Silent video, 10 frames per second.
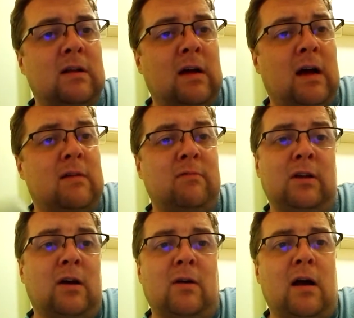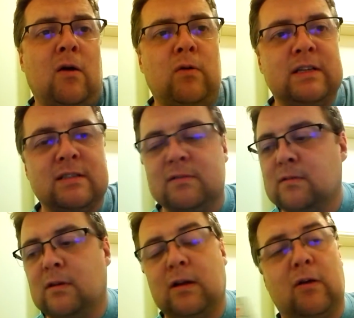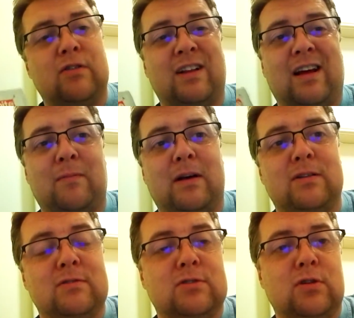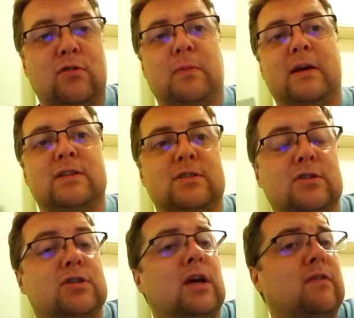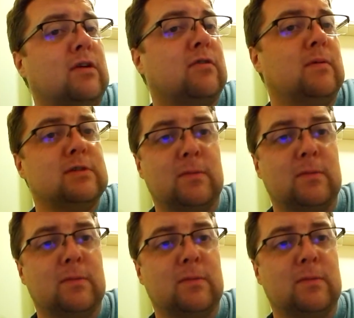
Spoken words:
I like my toothpaste and shaving creams,